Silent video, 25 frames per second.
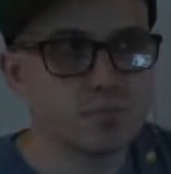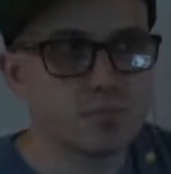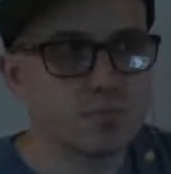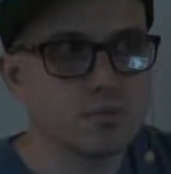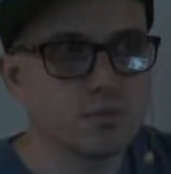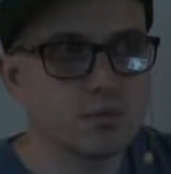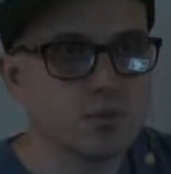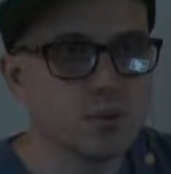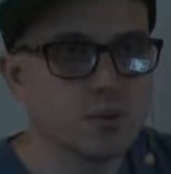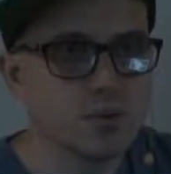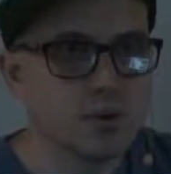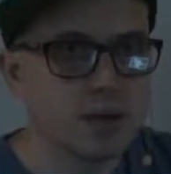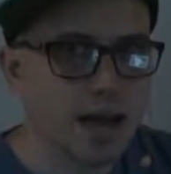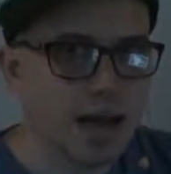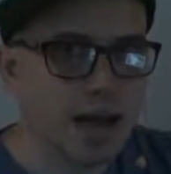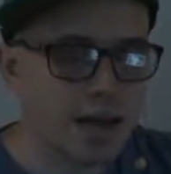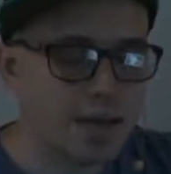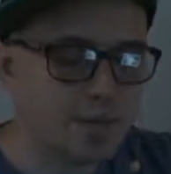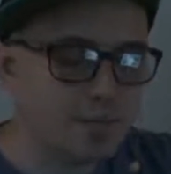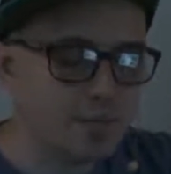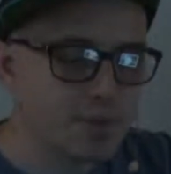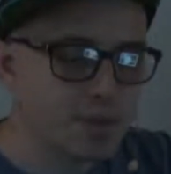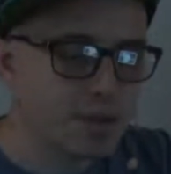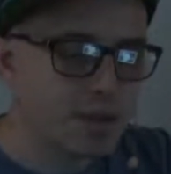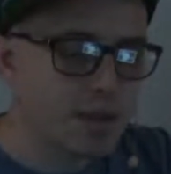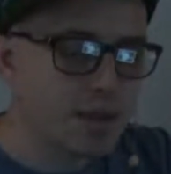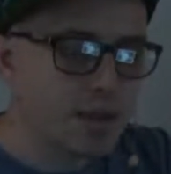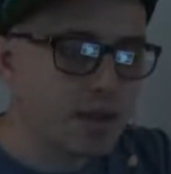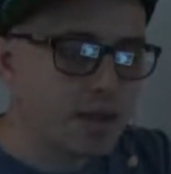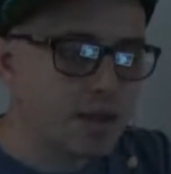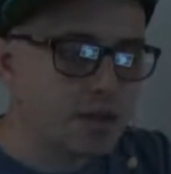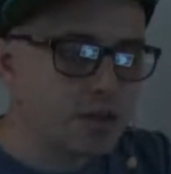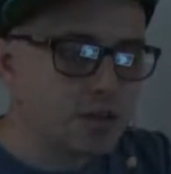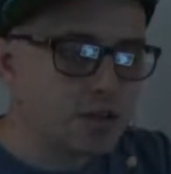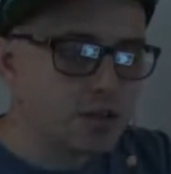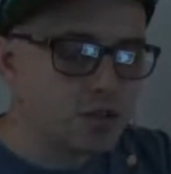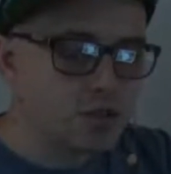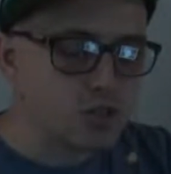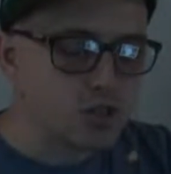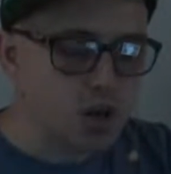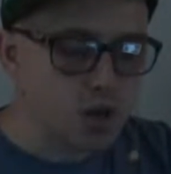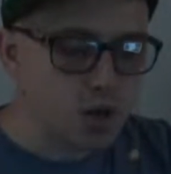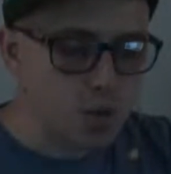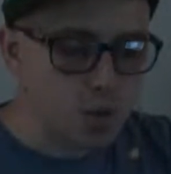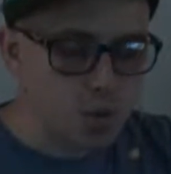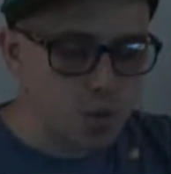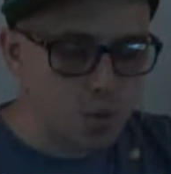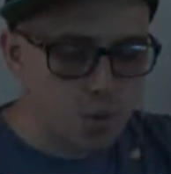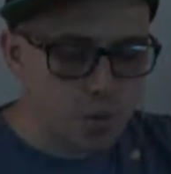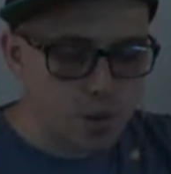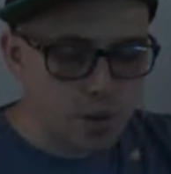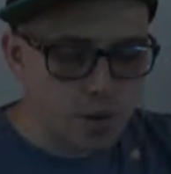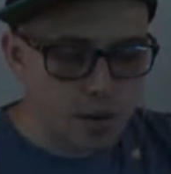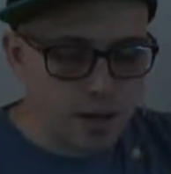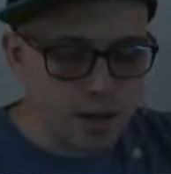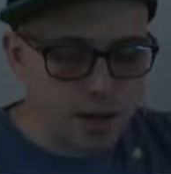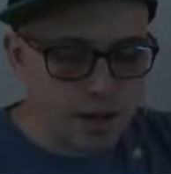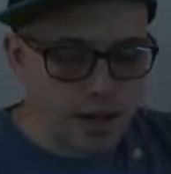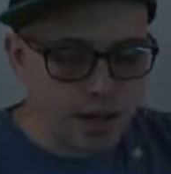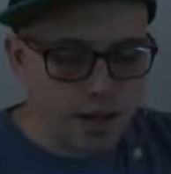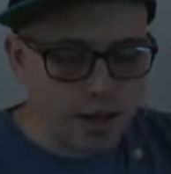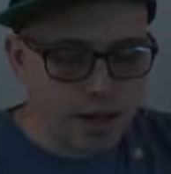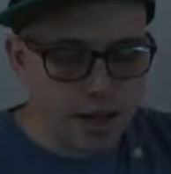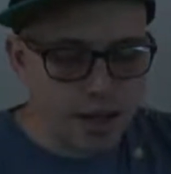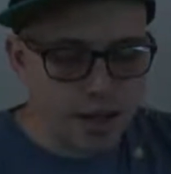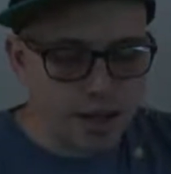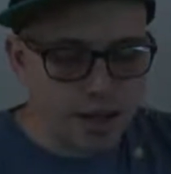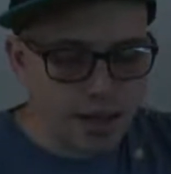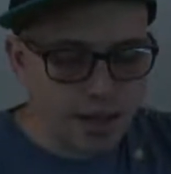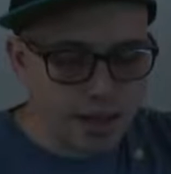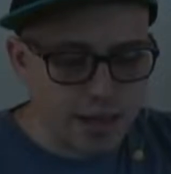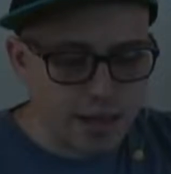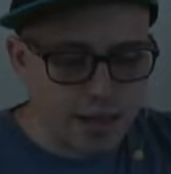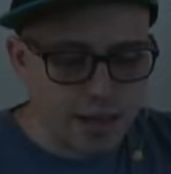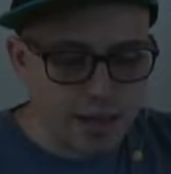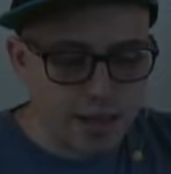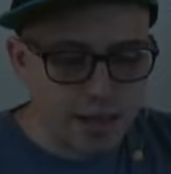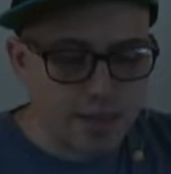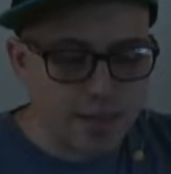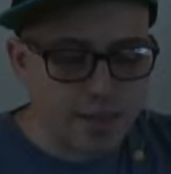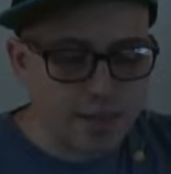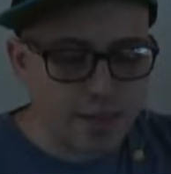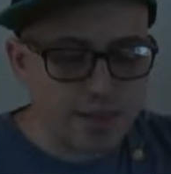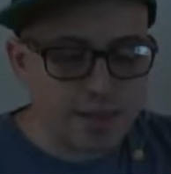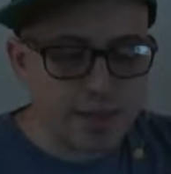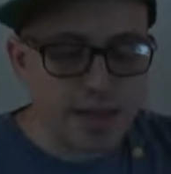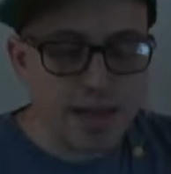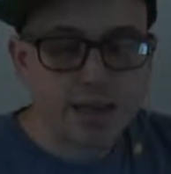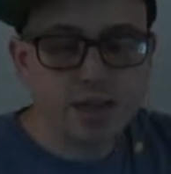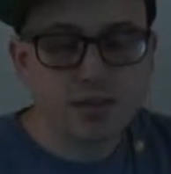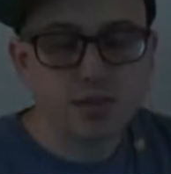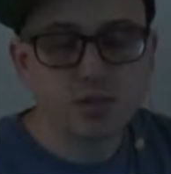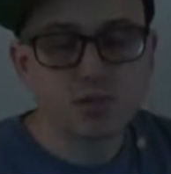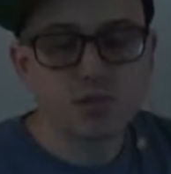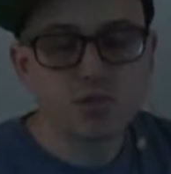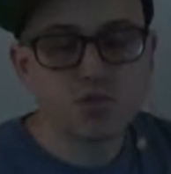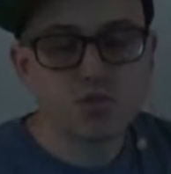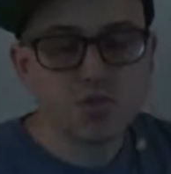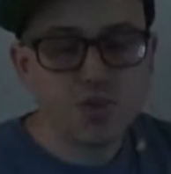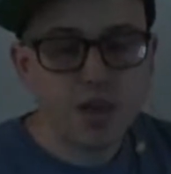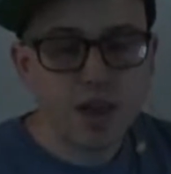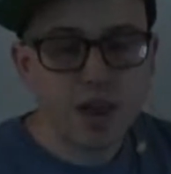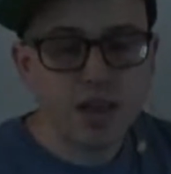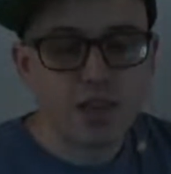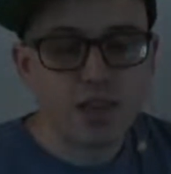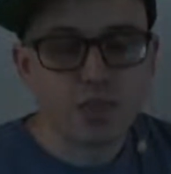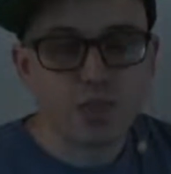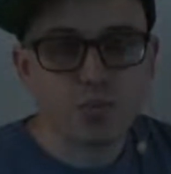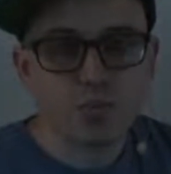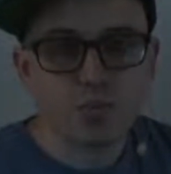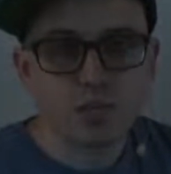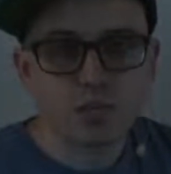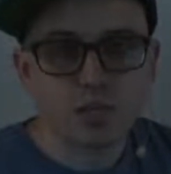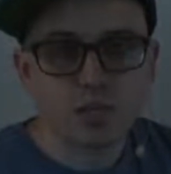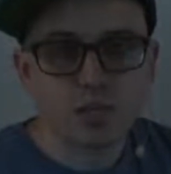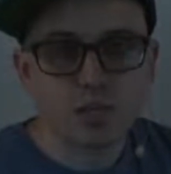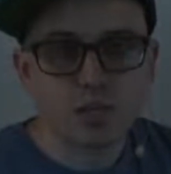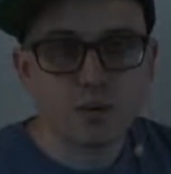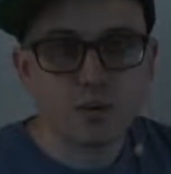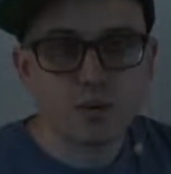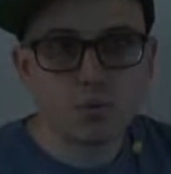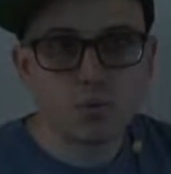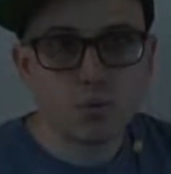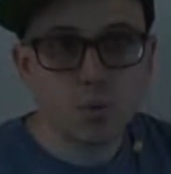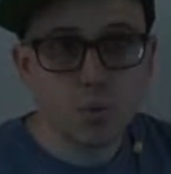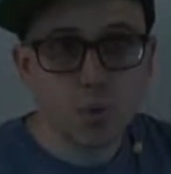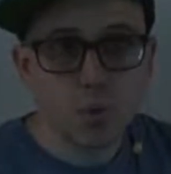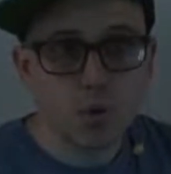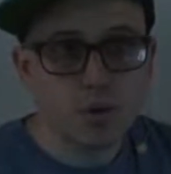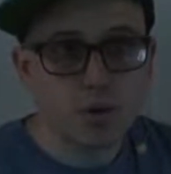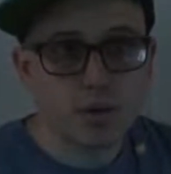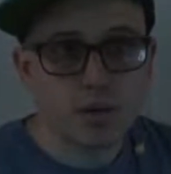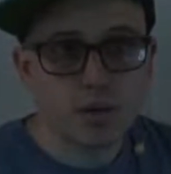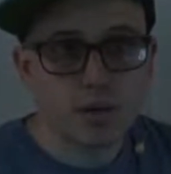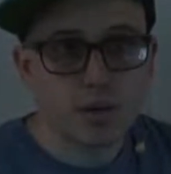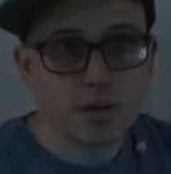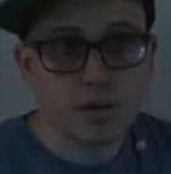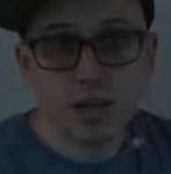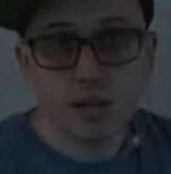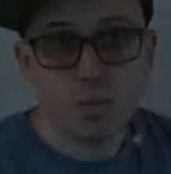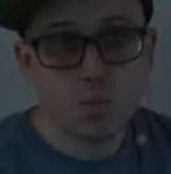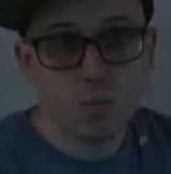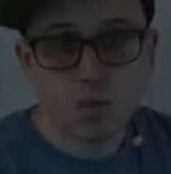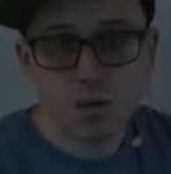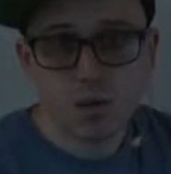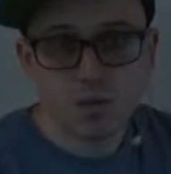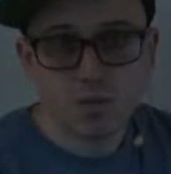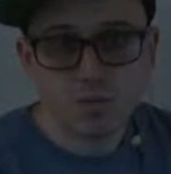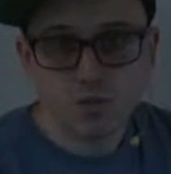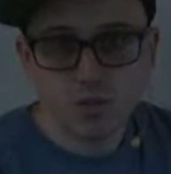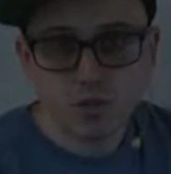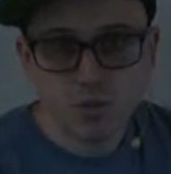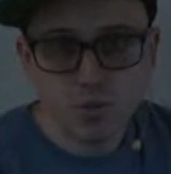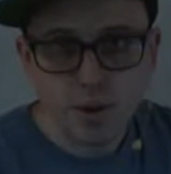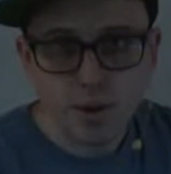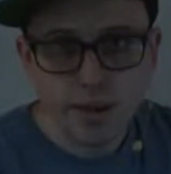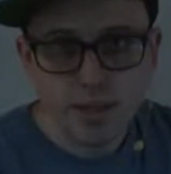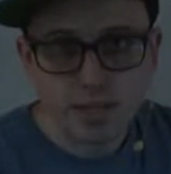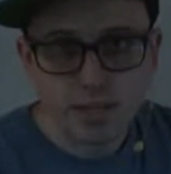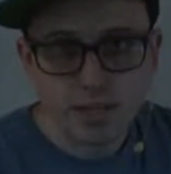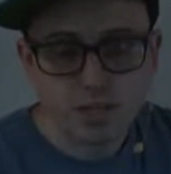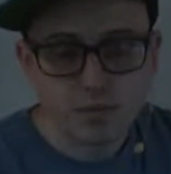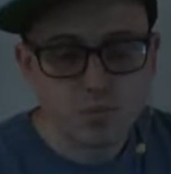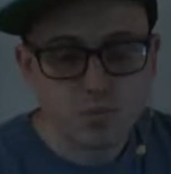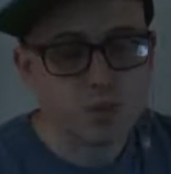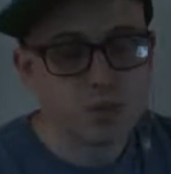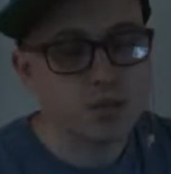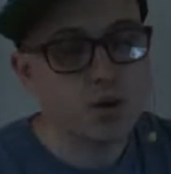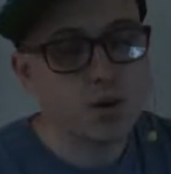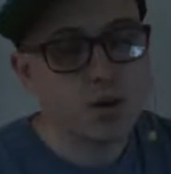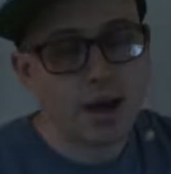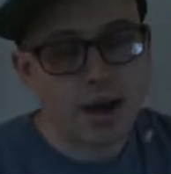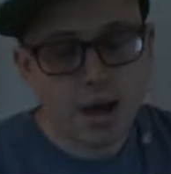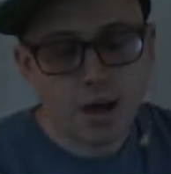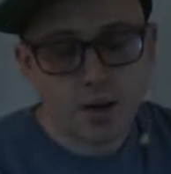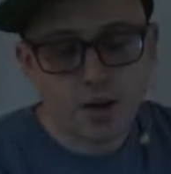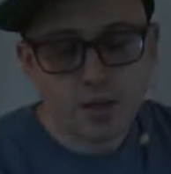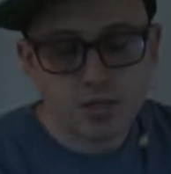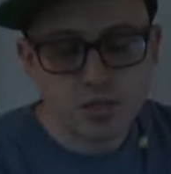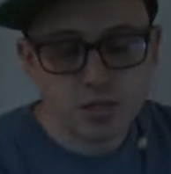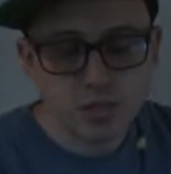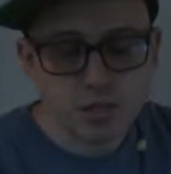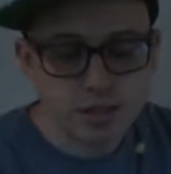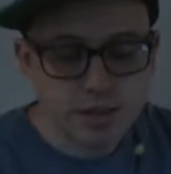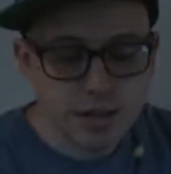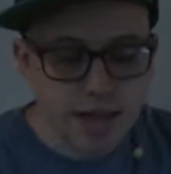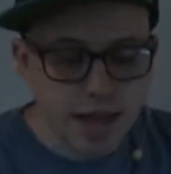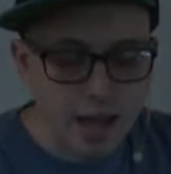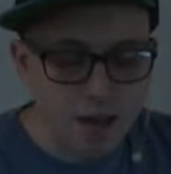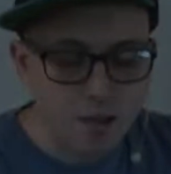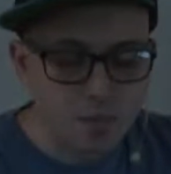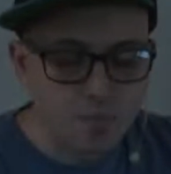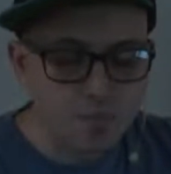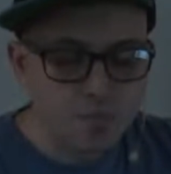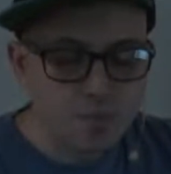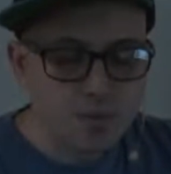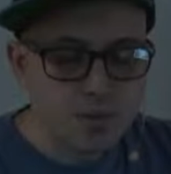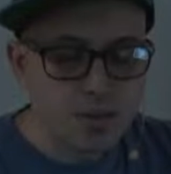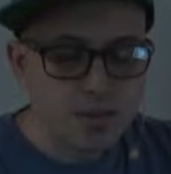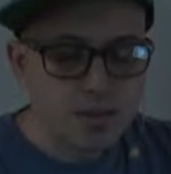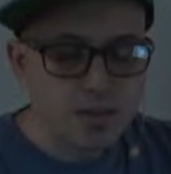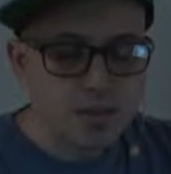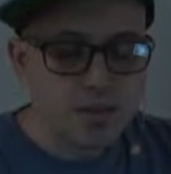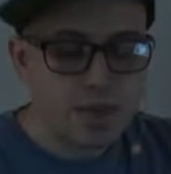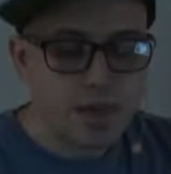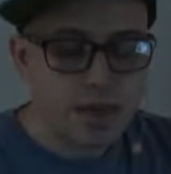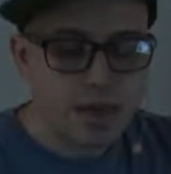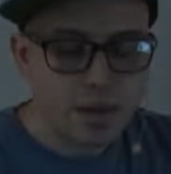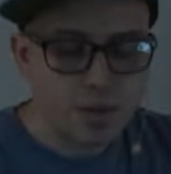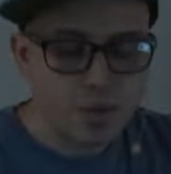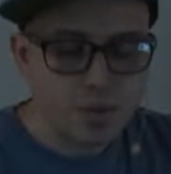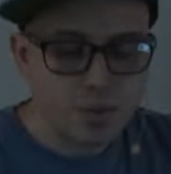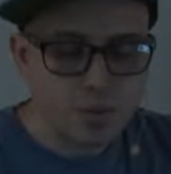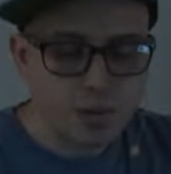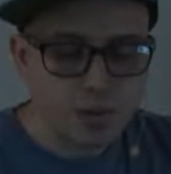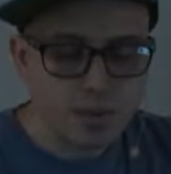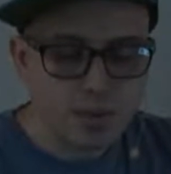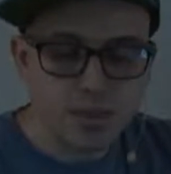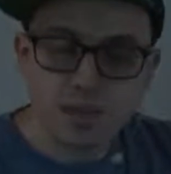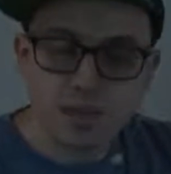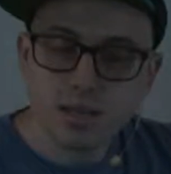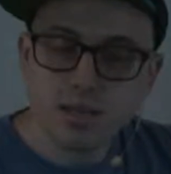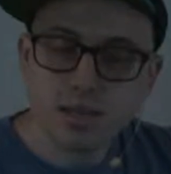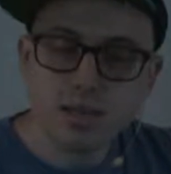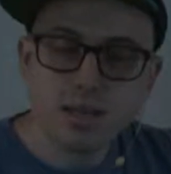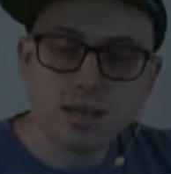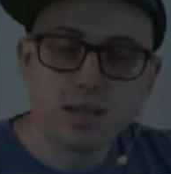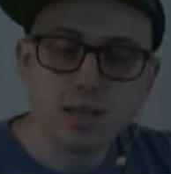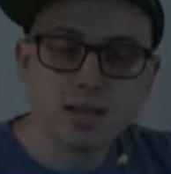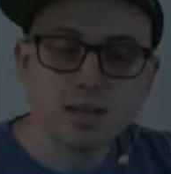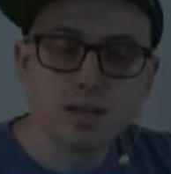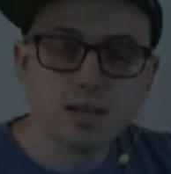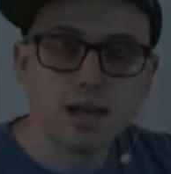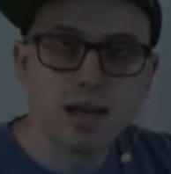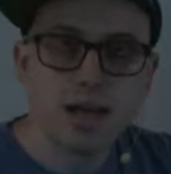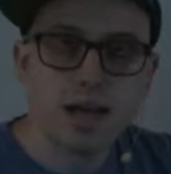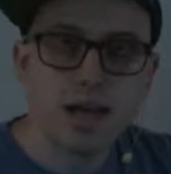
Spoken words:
you and I. So, again, Daniel's faith was going to be rewarded in one of two ways. We know how it turned out, that when the king